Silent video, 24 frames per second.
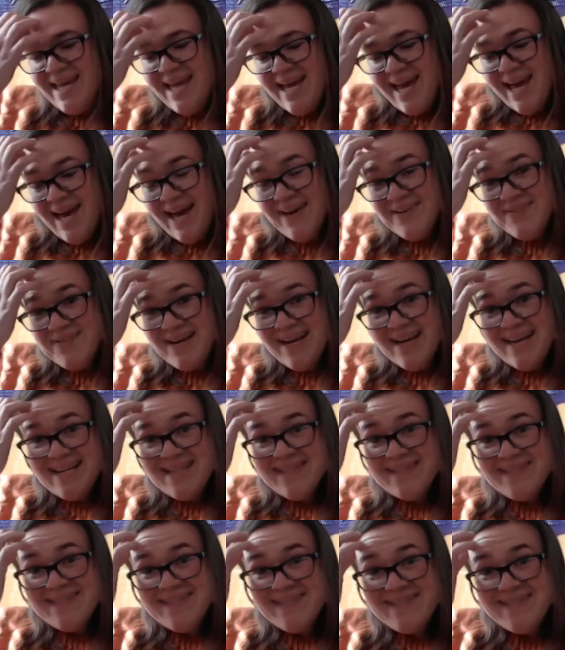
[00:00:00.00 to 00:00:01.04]
Alright,
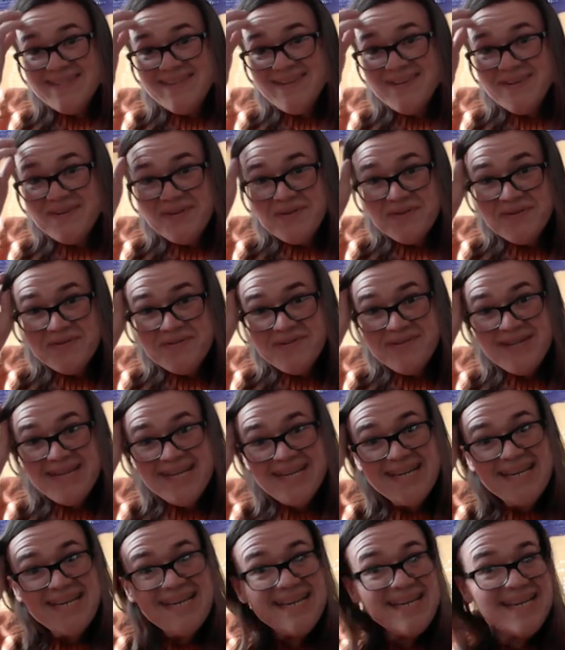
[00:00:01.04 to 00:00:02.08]
so
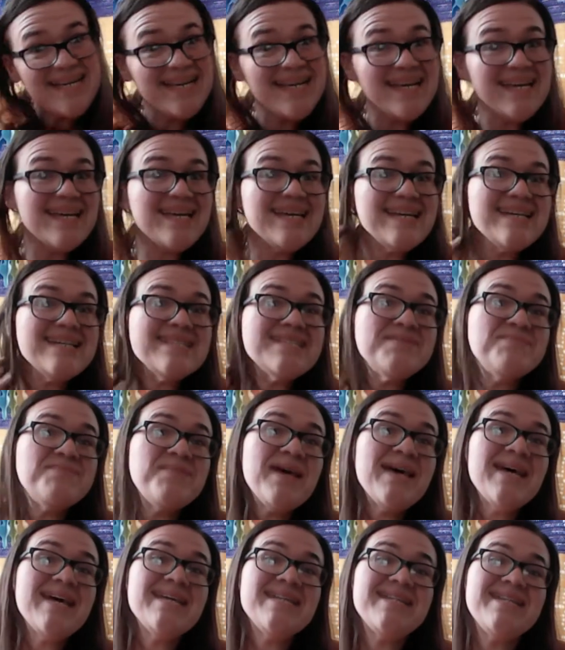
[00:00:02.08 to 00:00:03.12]
it has
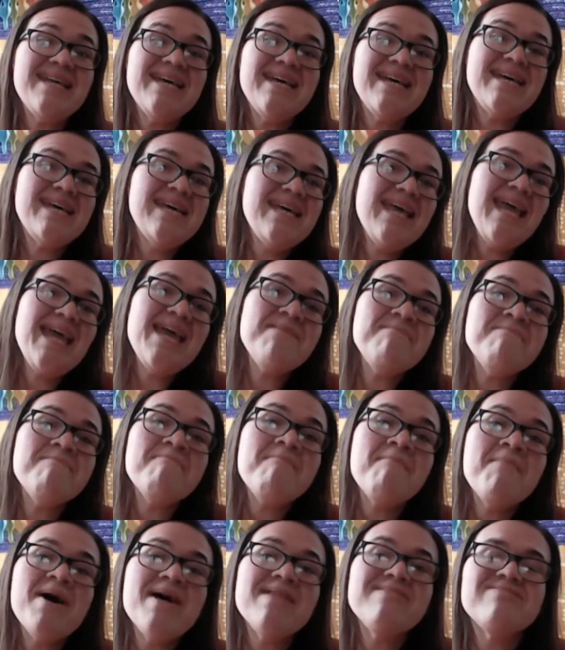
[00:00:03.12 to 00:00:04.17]
been a
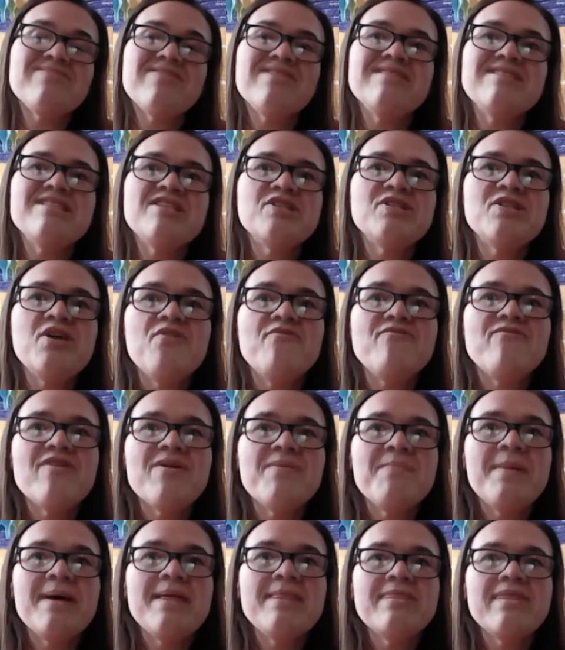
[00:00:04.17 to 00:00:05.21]
month, a little over a
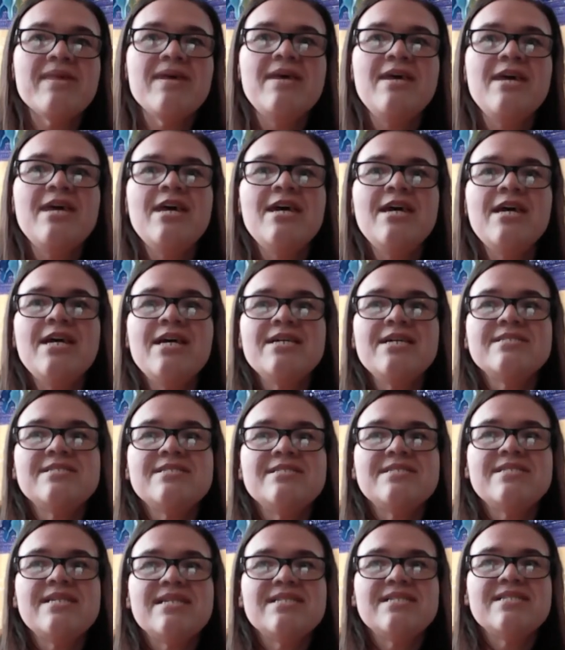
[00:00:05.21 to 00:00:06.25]
month,
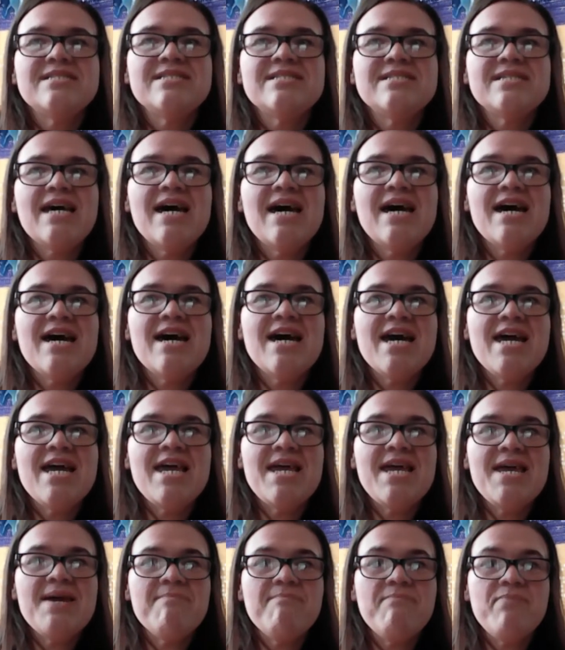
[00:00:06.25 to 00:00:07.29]
since
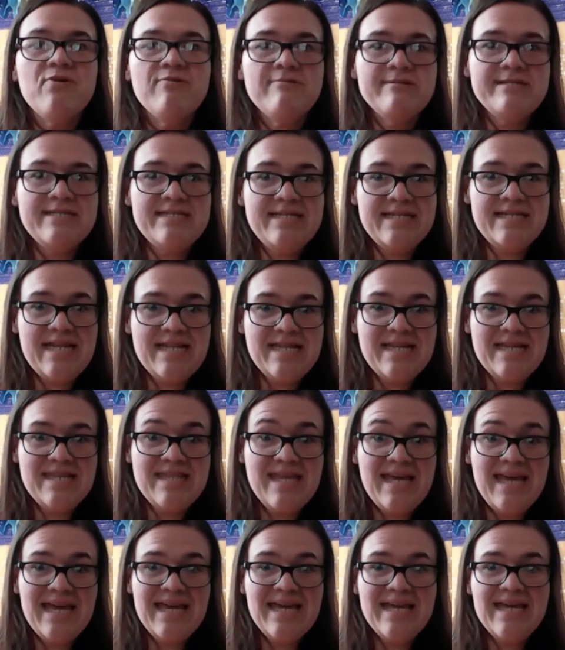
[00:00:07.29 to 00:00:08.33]
I posted
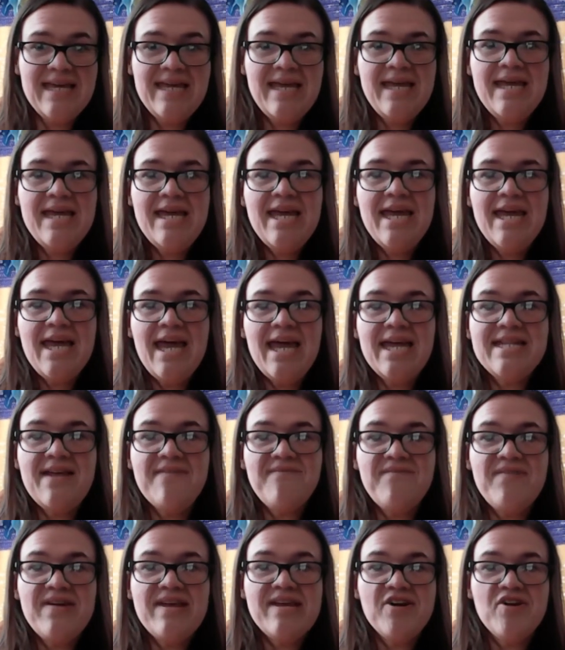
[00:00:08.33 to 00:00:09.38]
anything, and I
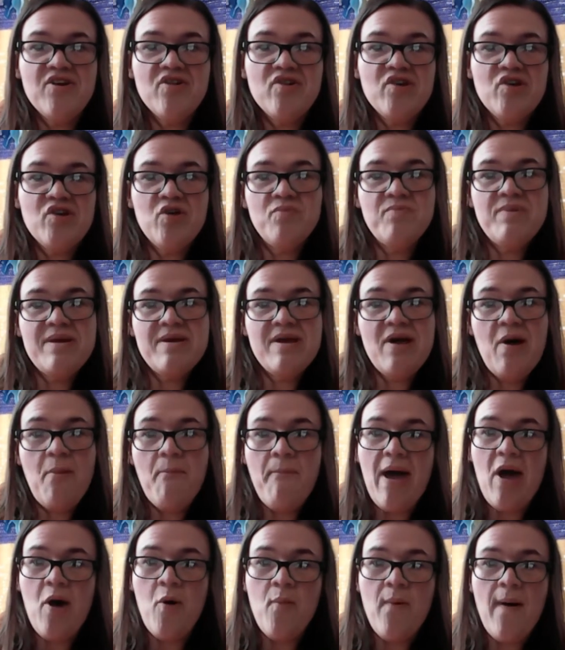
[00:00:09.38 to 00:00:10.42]
figure it'll be
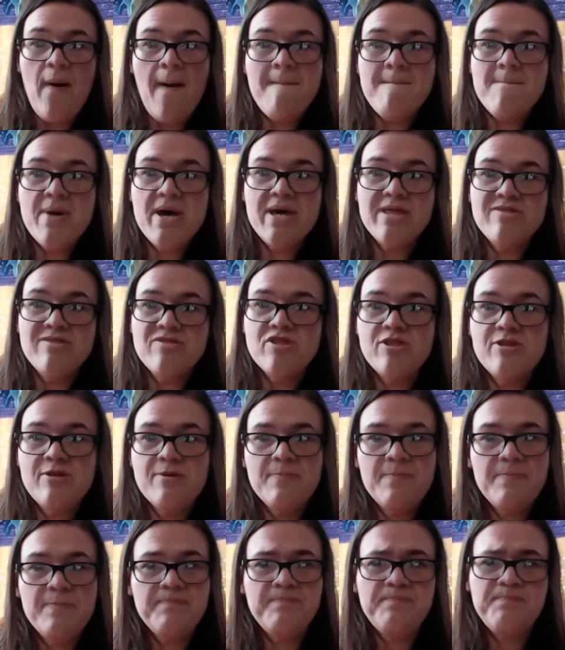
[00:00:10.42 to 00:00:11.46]
about a month
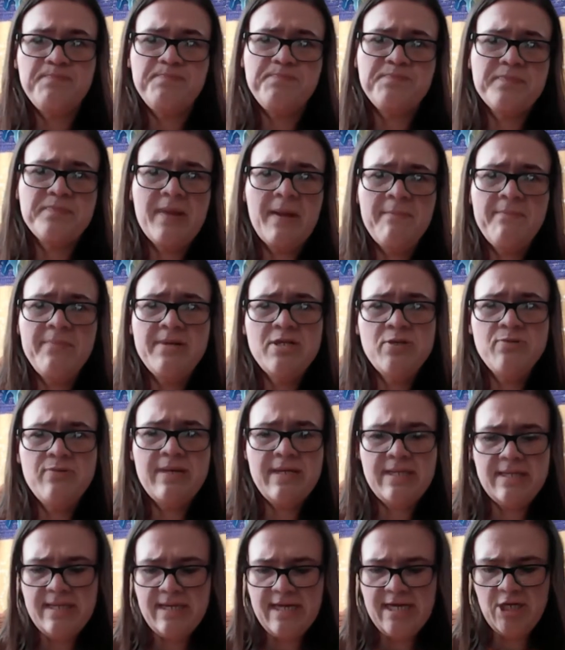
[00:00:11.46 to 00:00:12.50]

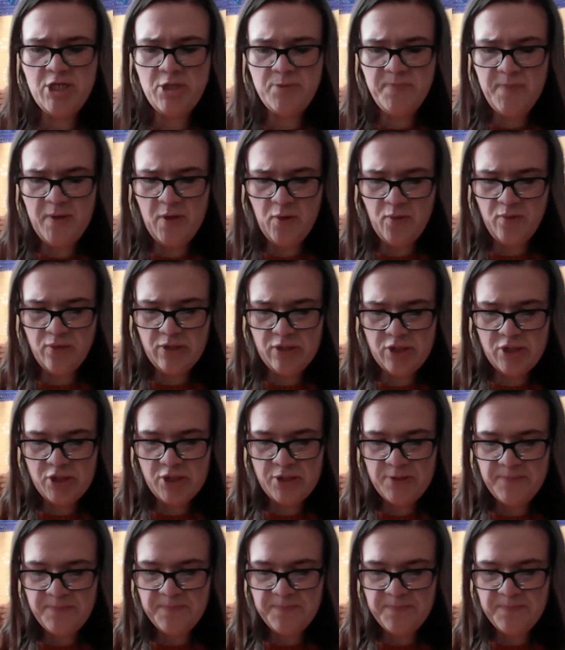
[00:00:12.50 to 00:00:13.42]
between each post.